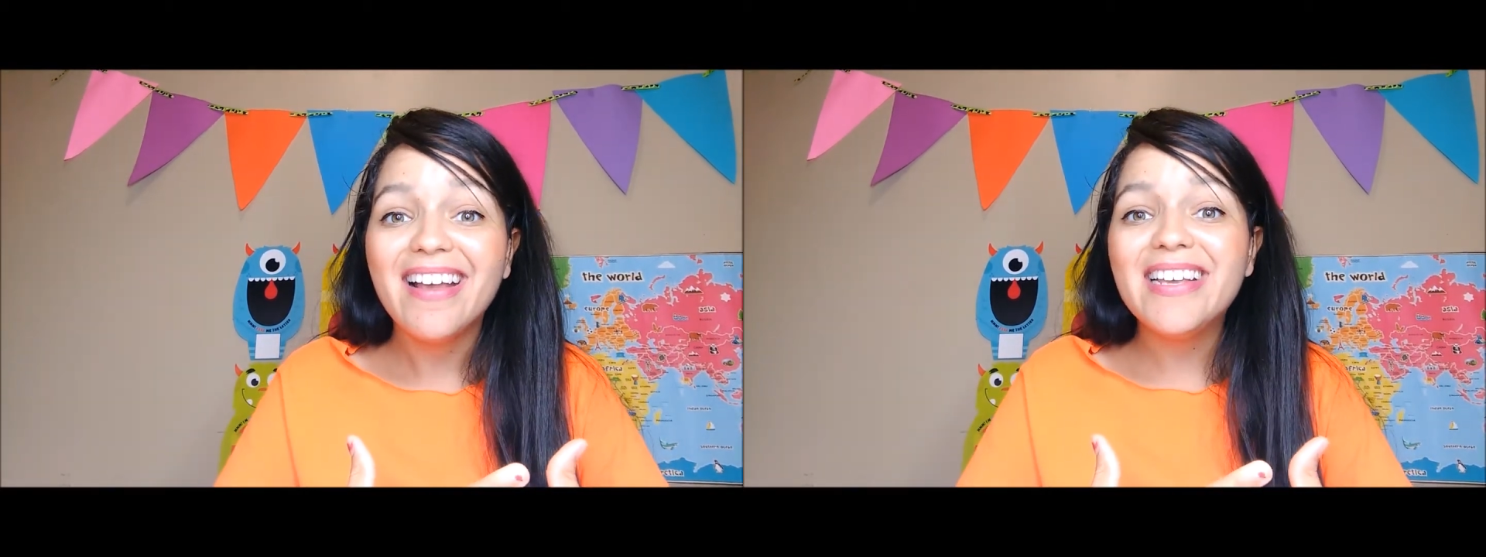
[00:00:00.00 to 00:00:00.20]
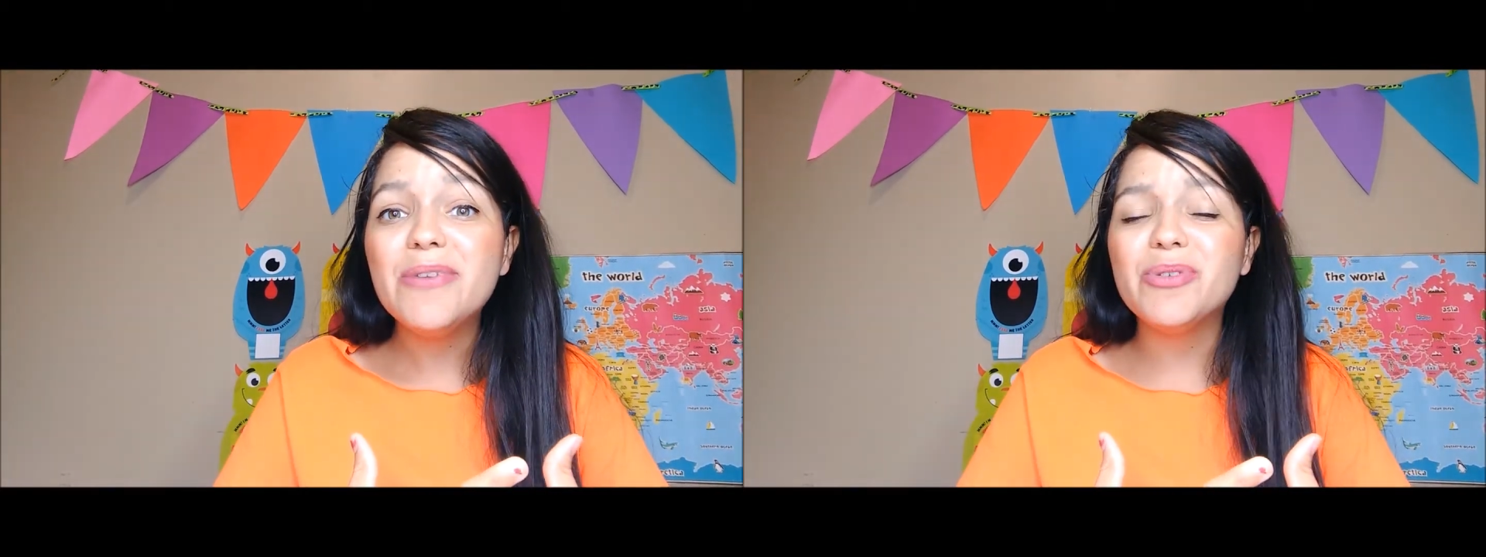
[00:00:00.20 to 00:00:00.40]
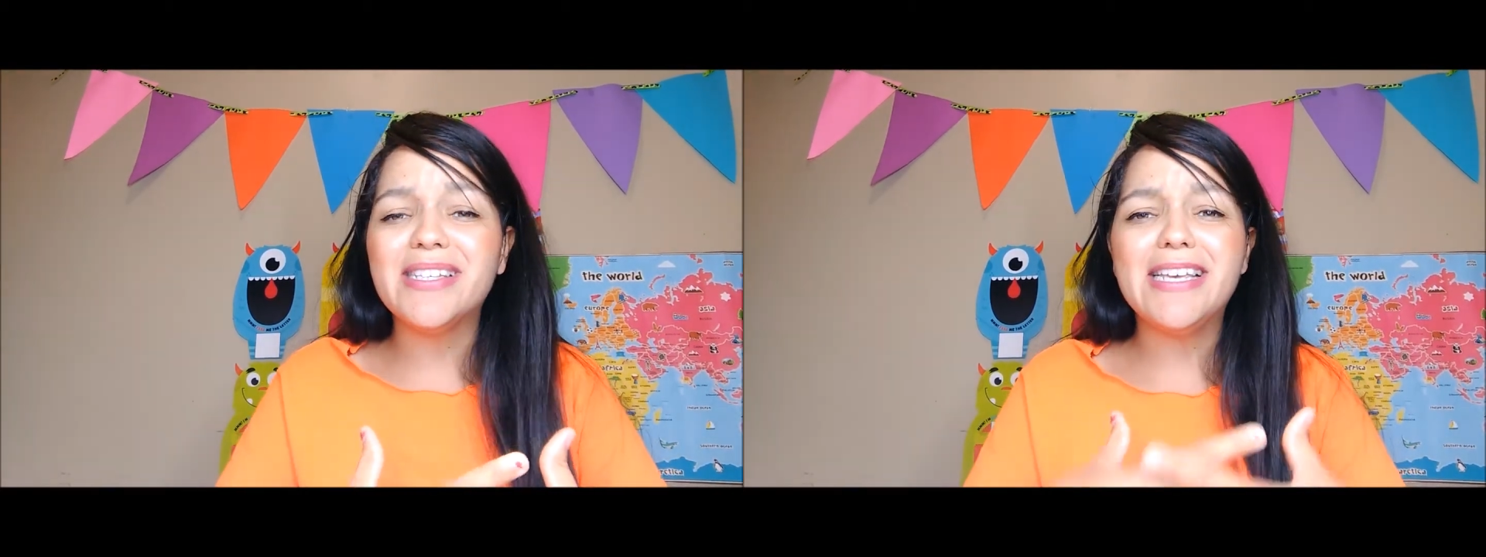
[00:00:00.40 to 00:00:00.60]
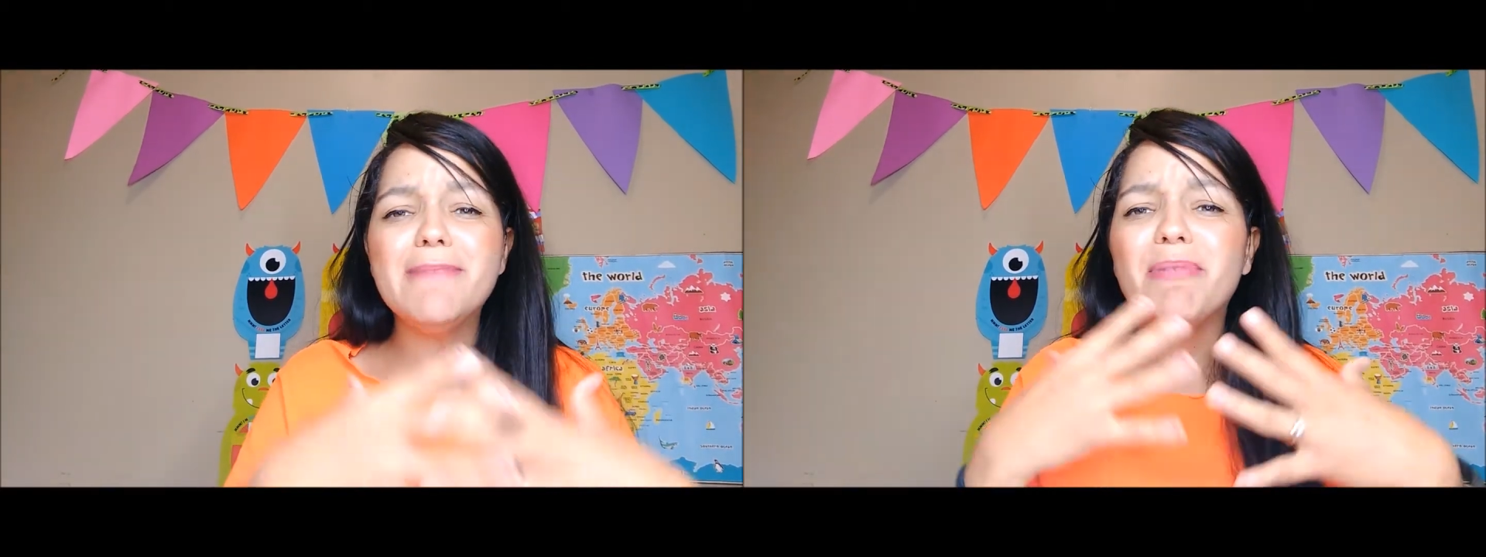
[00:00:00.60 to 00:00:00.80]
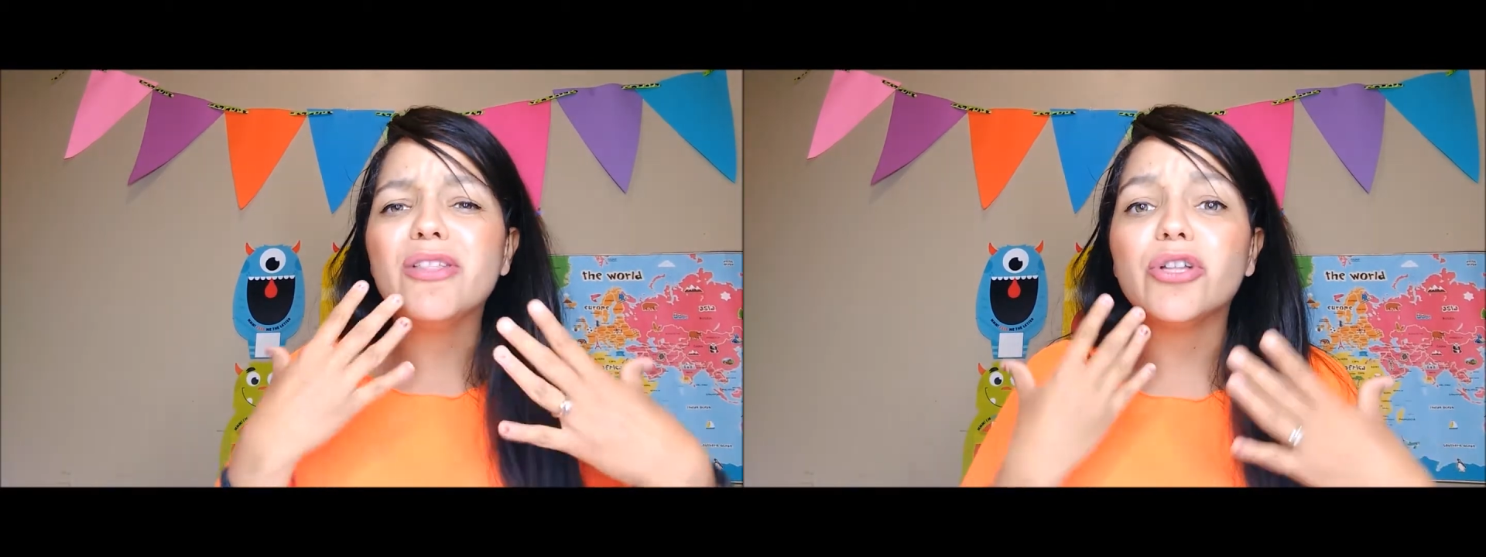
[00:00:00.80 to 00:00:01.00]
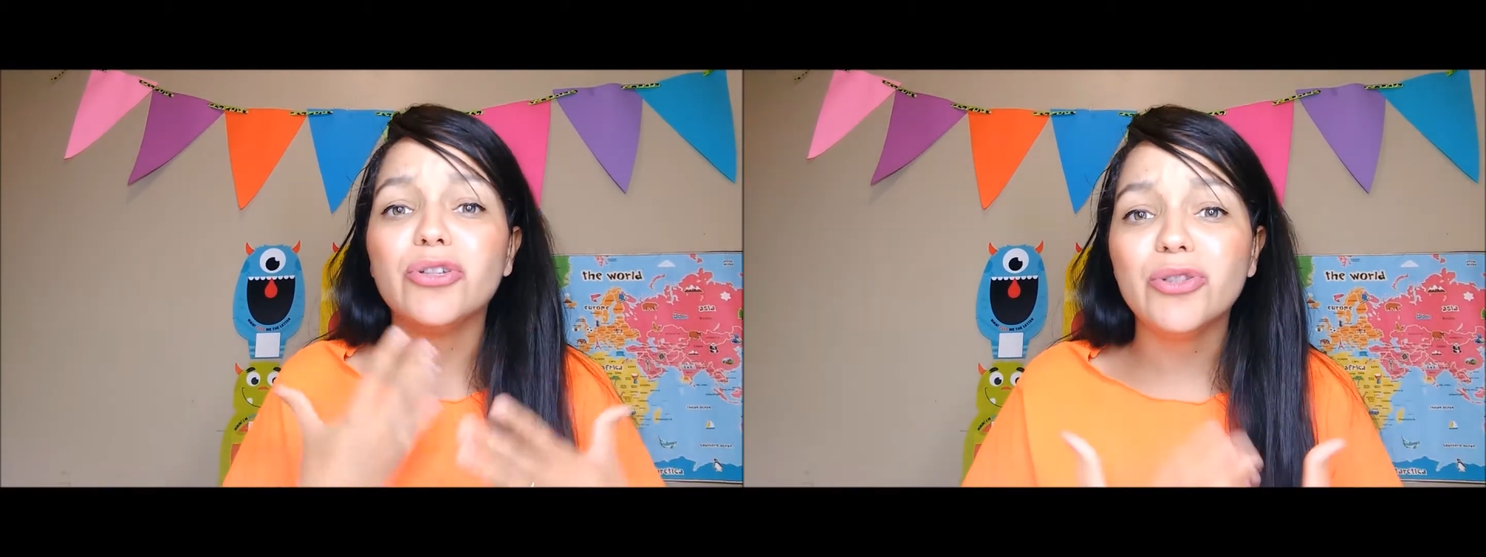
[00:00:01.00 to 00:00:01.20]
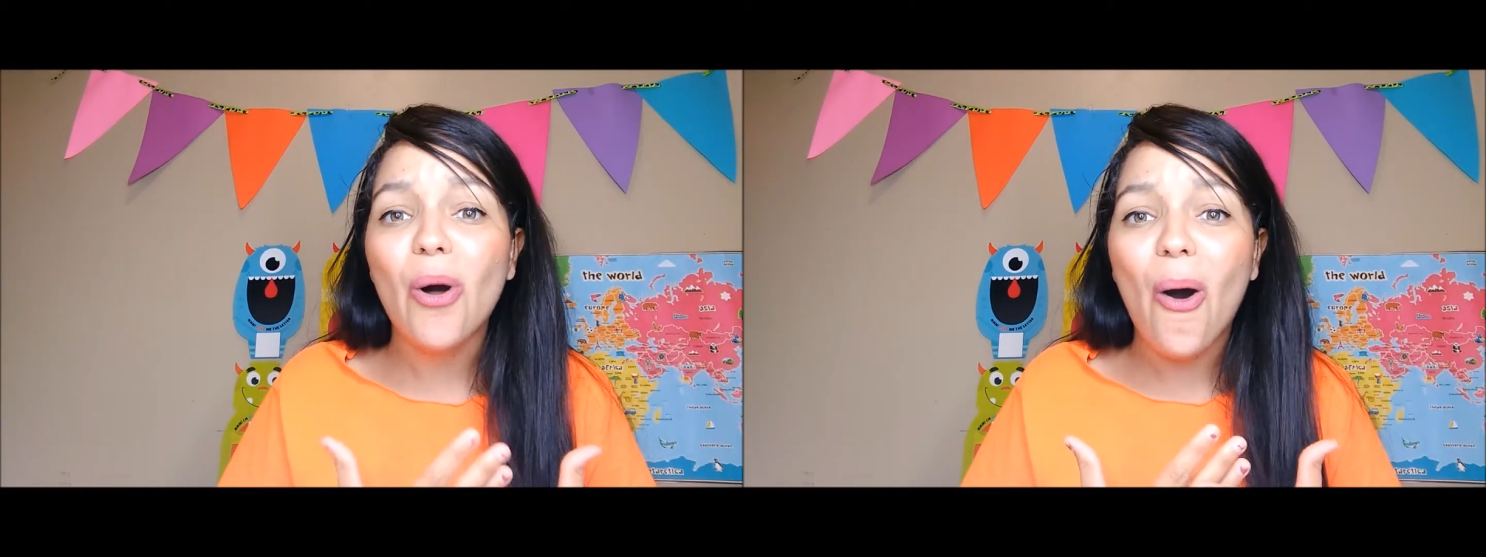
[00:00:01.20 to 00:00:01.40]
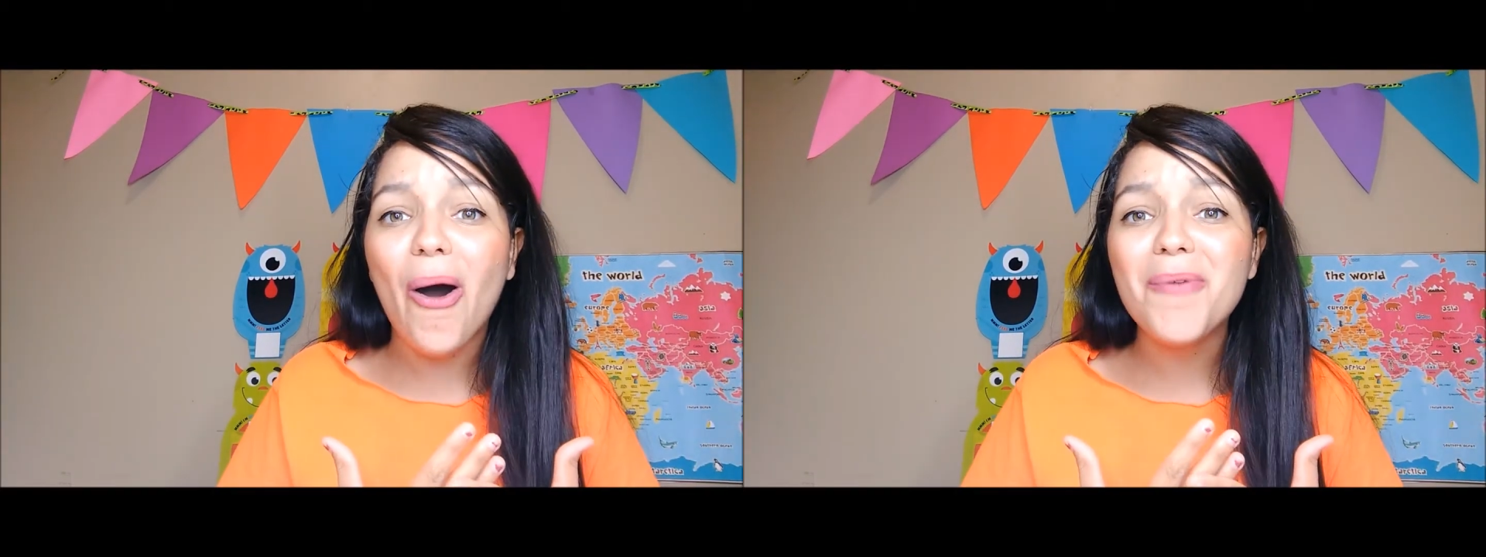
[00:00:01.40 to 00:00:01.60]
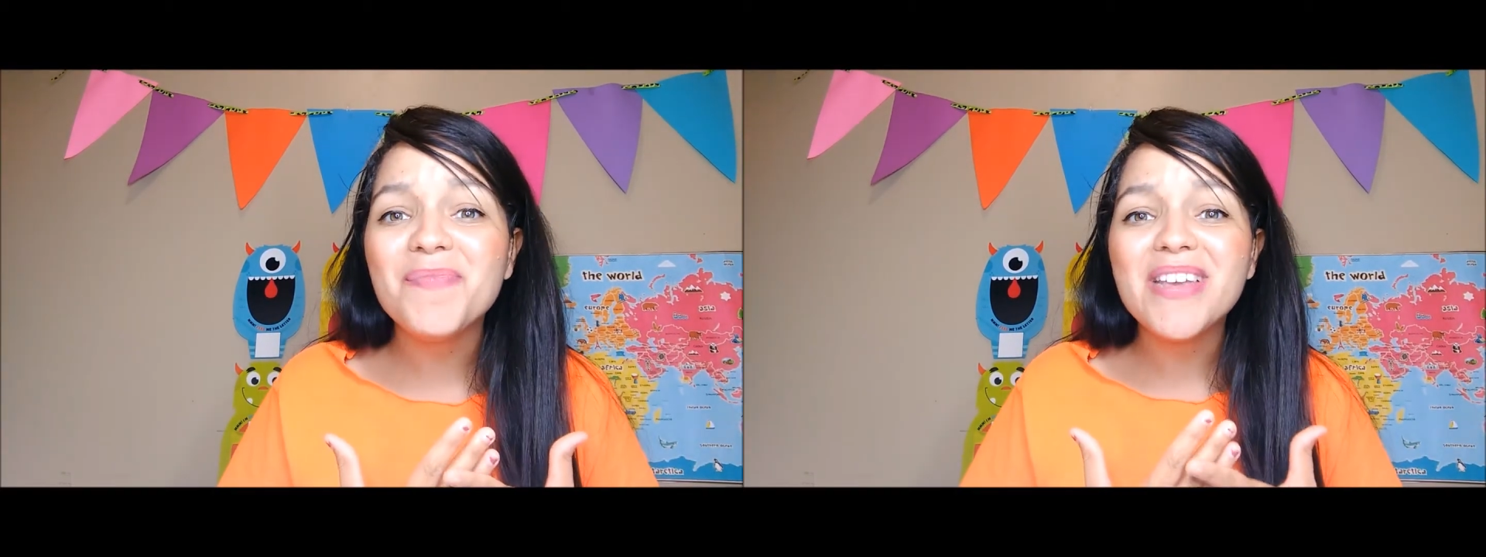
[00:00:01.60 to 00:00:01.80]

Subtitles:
He was keeping the law.